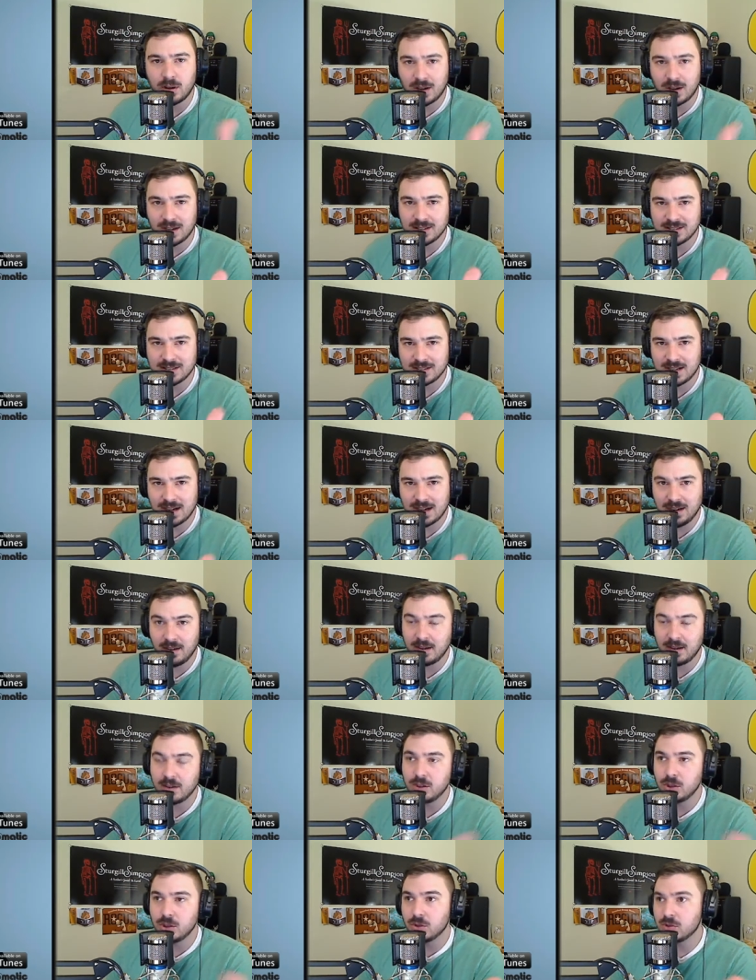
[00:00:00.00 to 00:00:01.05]
on site
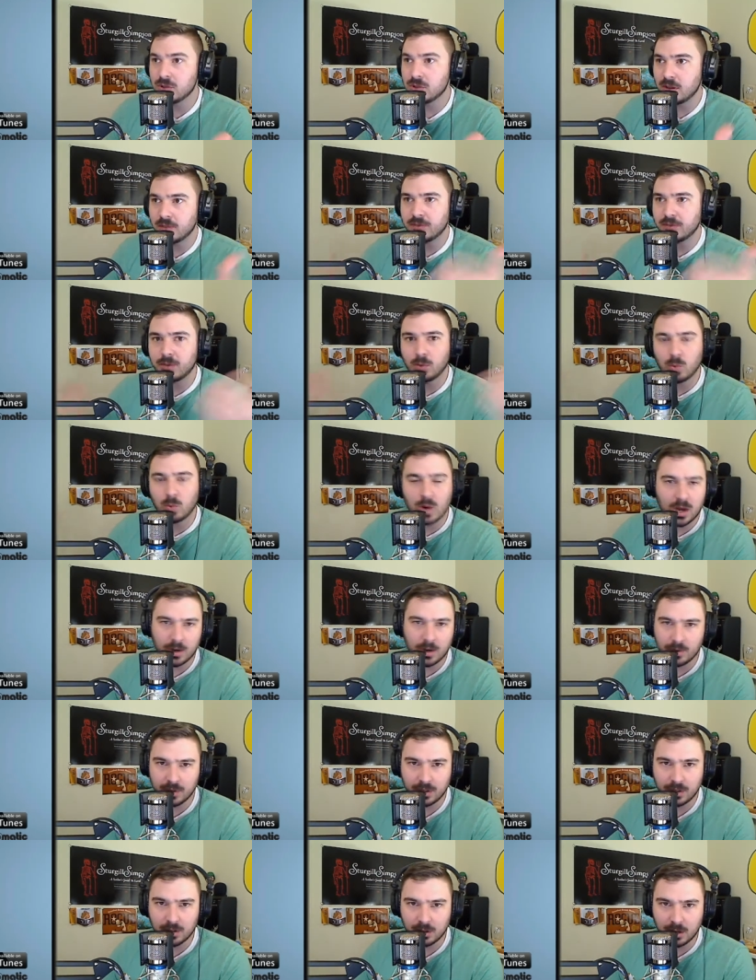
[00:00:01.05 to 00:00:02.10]
and use it for
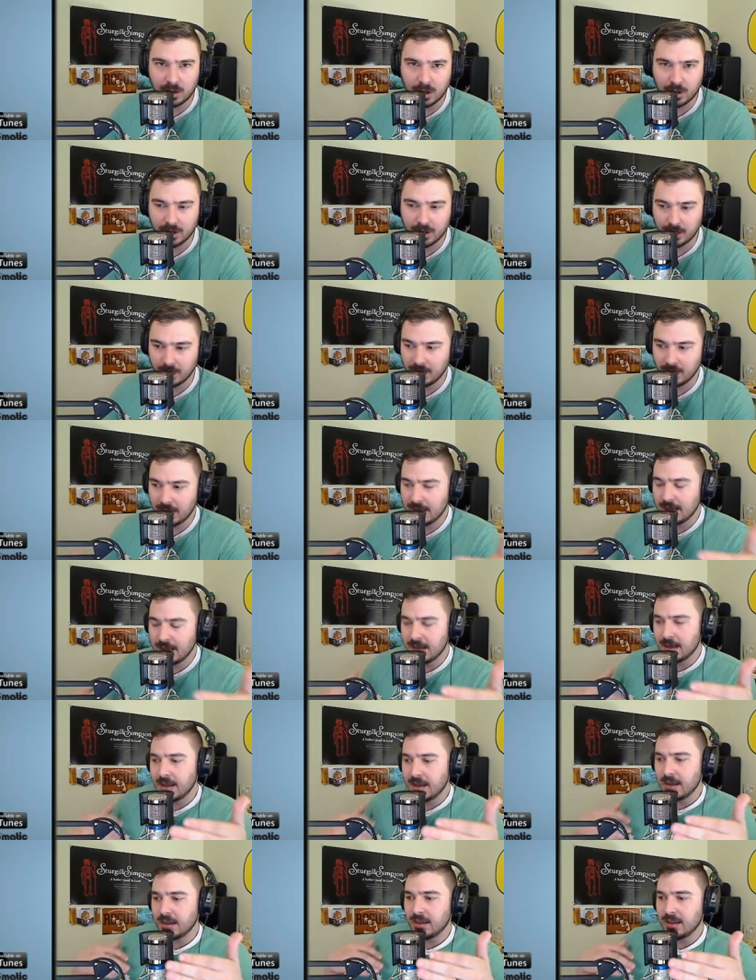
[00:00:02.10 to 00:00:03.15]
watering your garden,
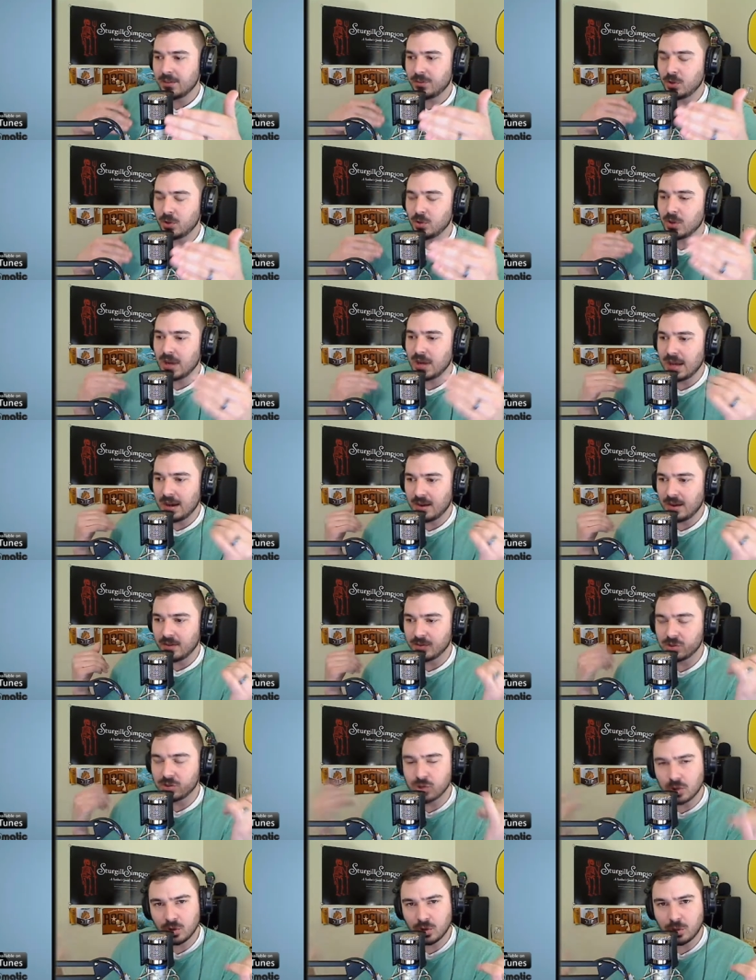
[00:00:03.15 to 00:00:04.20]
if you have
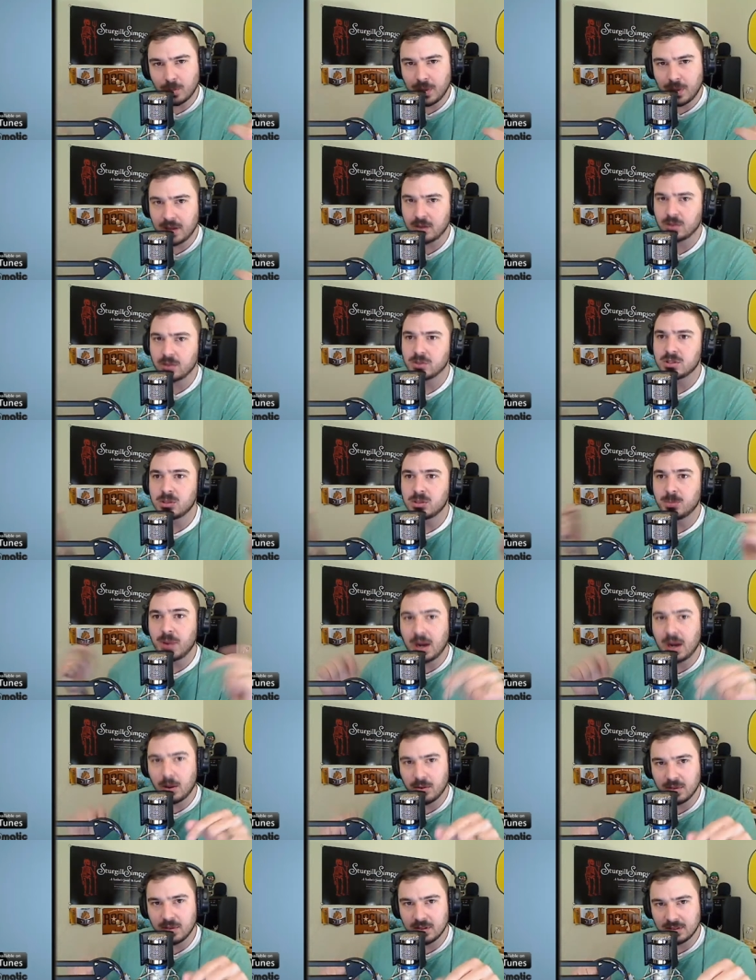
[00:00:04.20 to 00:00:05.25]
solar panels to
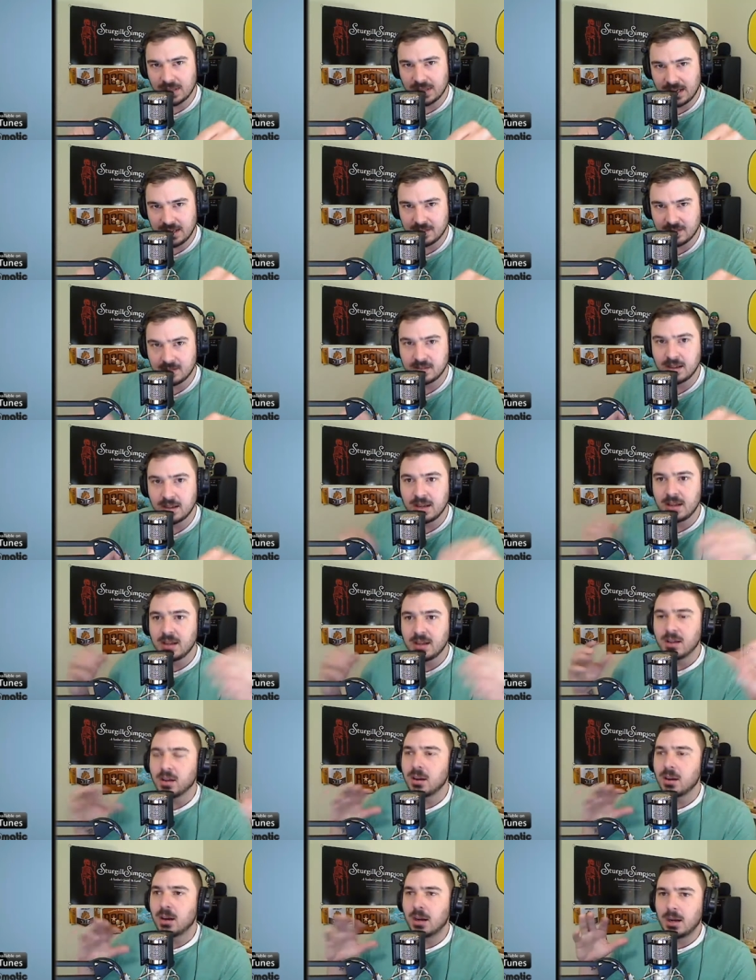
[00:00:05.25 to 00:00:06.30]
power the lights,
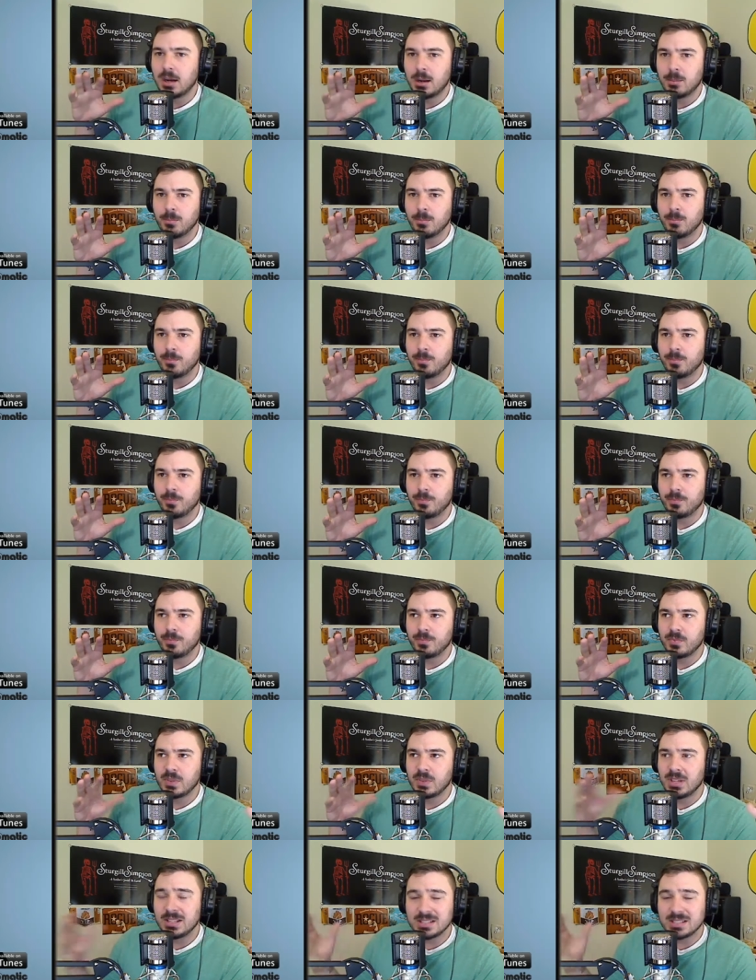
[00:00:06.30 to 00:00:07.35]
and
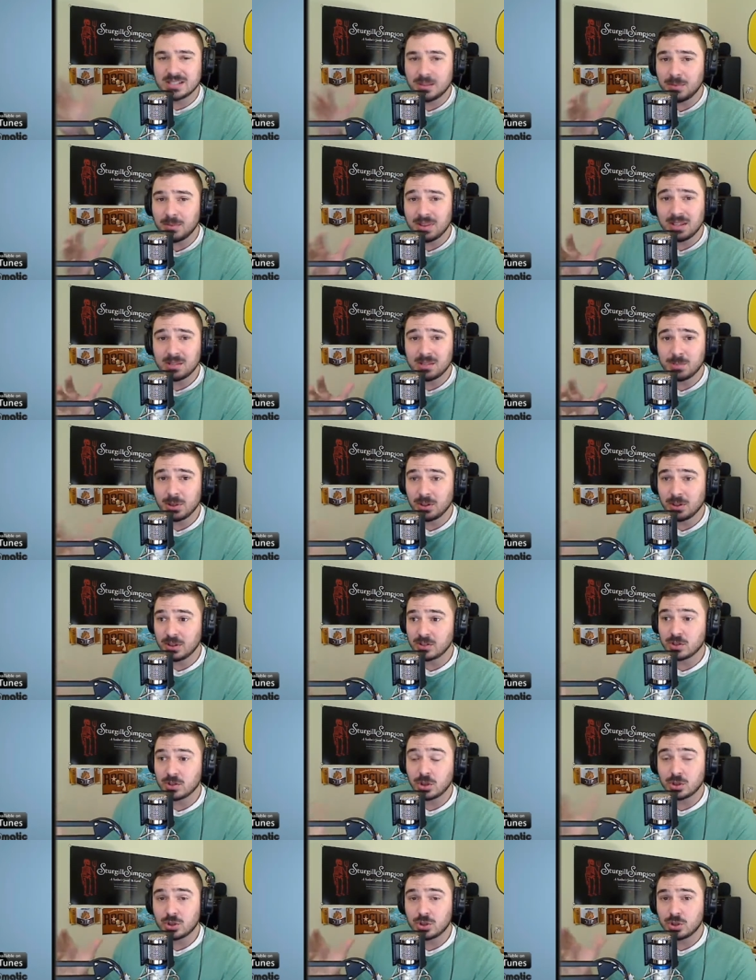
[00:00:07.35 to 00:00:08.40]
some of these
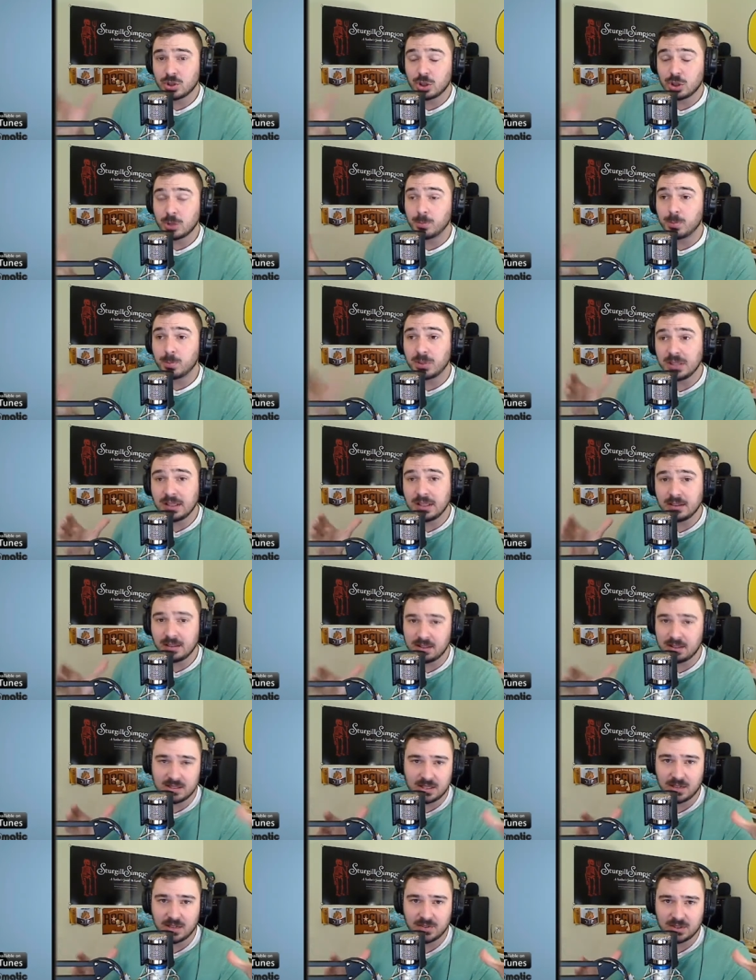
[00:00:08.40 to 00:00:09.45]
buildings are completely
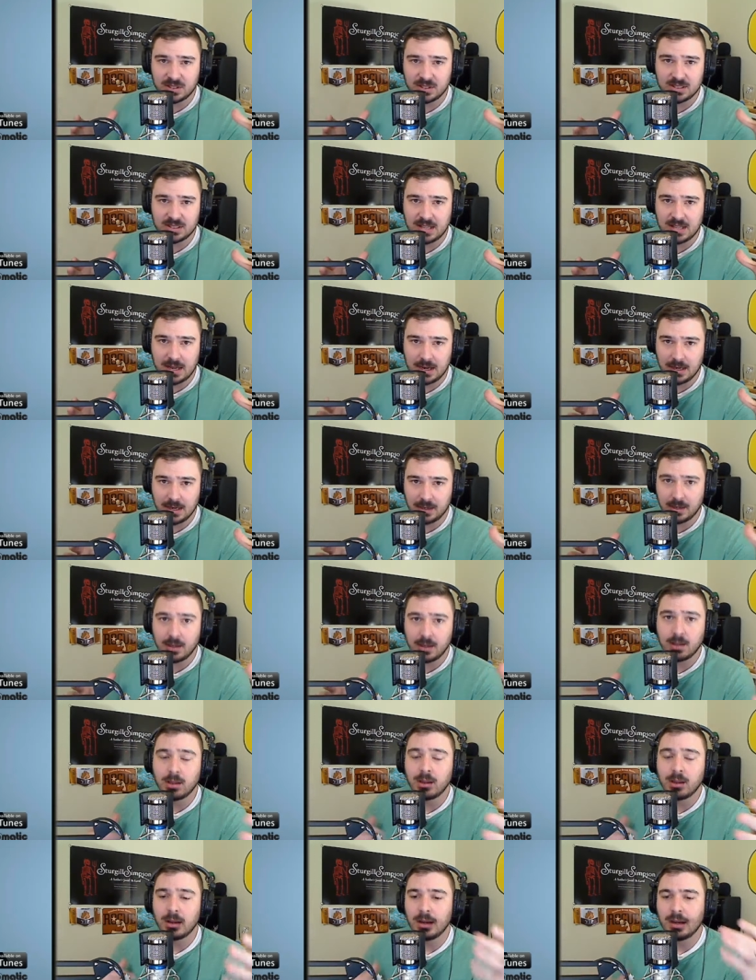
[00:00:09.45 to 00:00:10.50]
self-sustained.
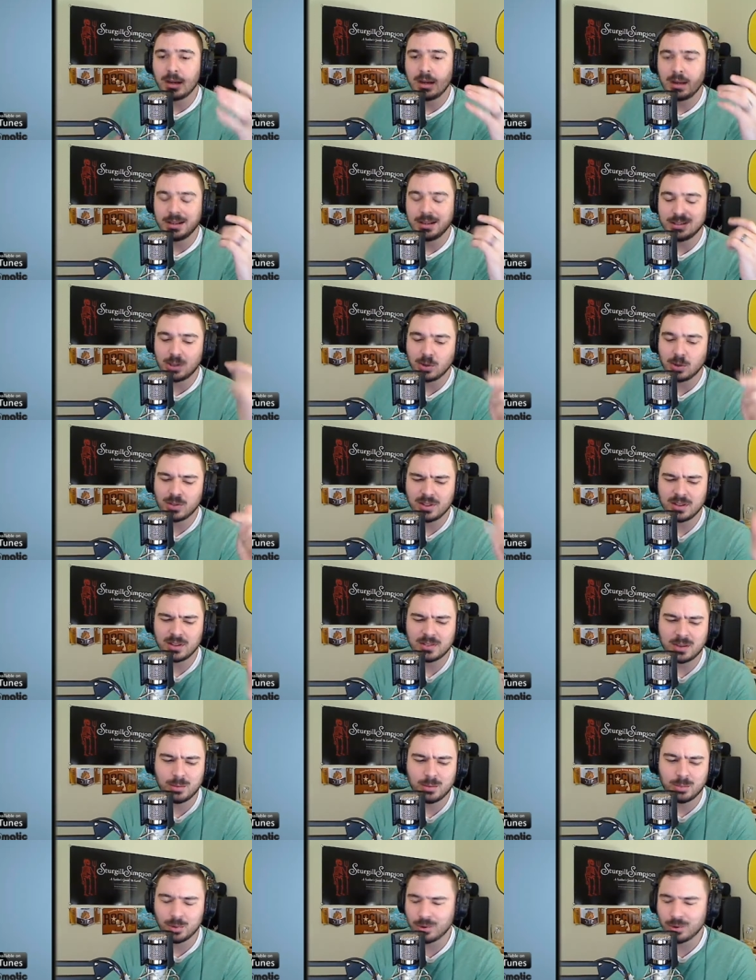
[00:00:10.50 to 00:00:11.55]
Don't think
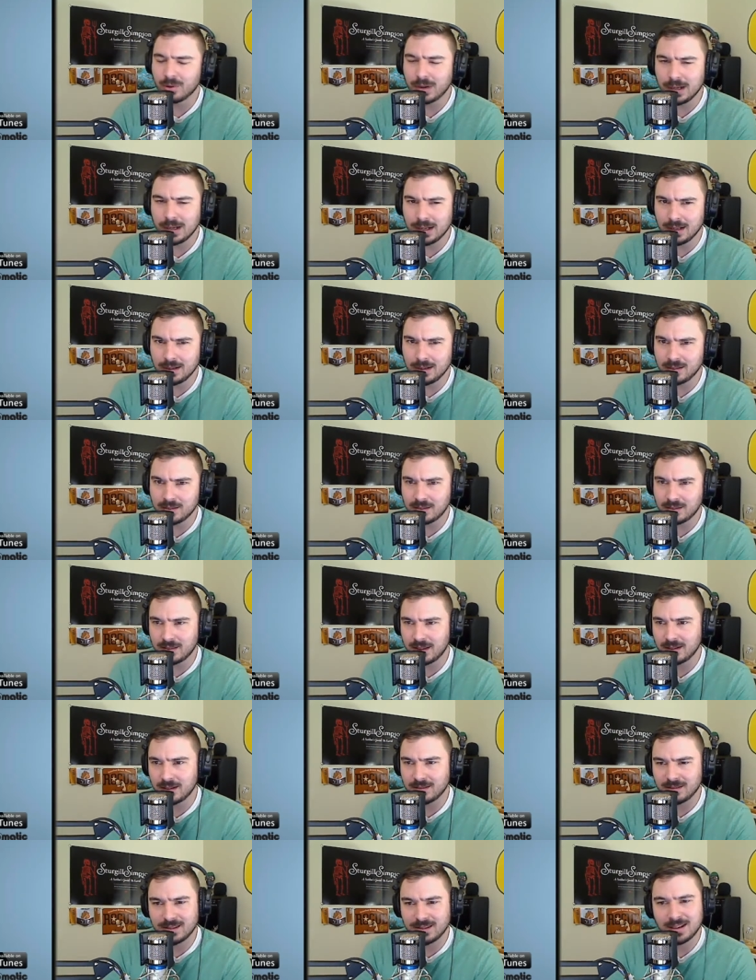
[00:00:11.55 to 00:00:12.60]
their brewery is.
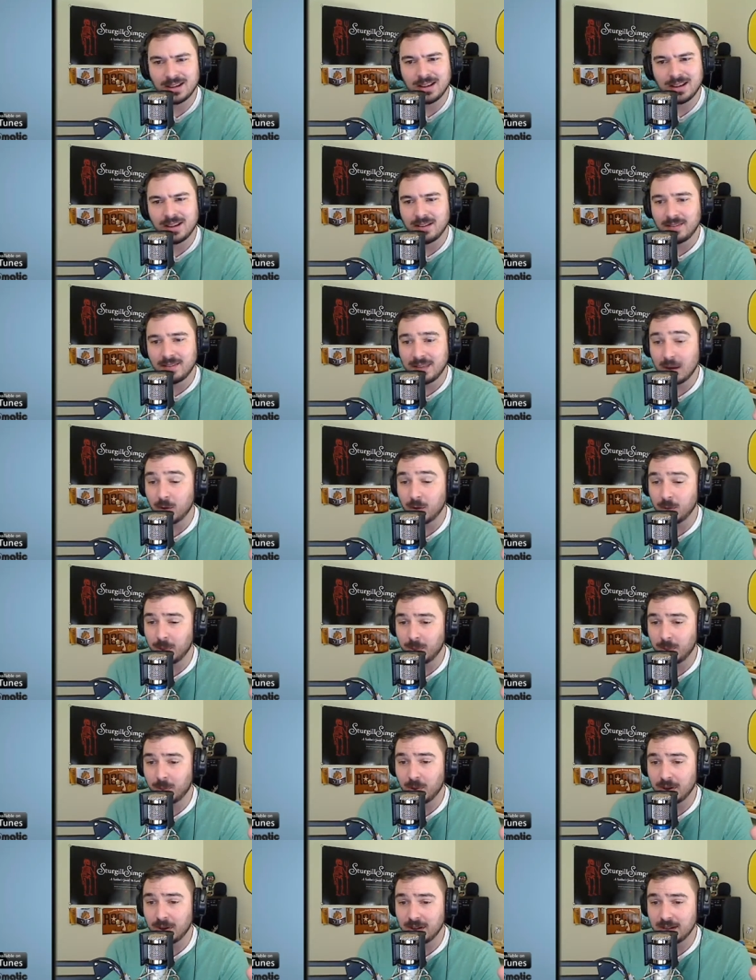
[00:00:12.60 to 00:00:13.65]
That would be
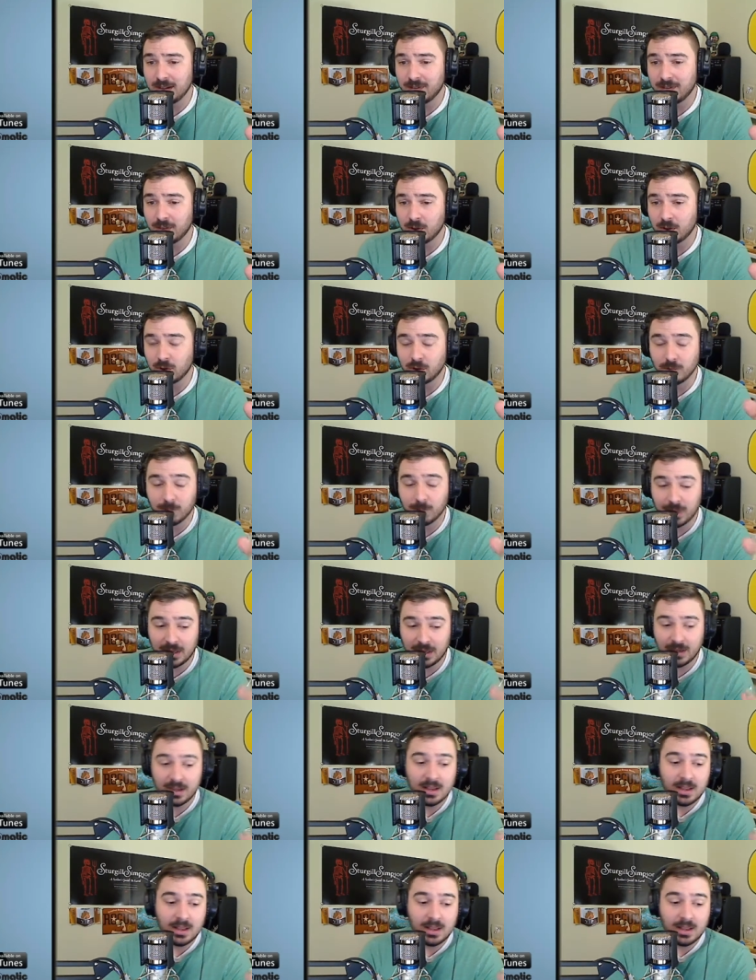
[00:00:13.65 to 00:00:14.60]
pretty difficult, but